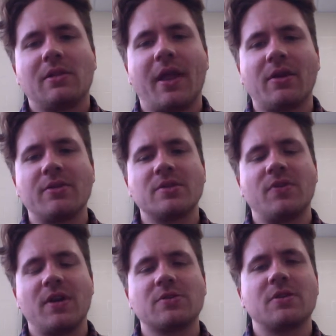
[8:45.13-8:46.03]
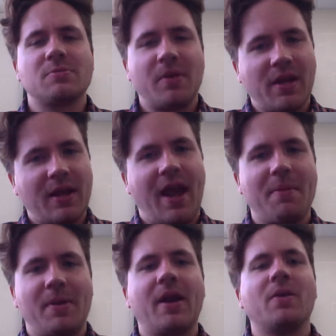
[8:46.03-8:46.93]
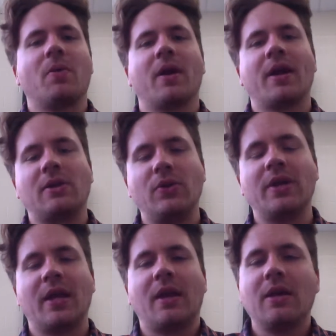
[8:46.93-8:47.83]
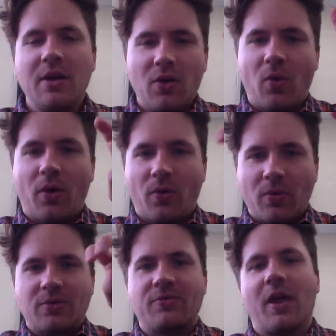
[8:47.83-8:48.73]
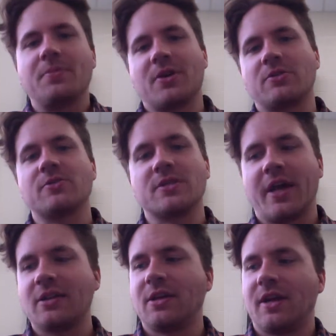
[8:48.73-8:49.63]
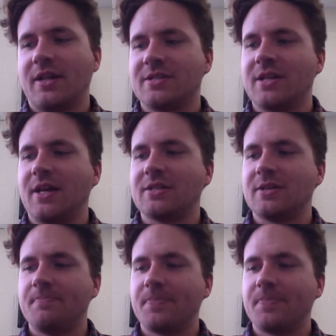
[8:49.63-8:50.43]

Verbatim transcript: later in this video series. But it can happen anywhere, including in quote-unquote developed countries like the United States.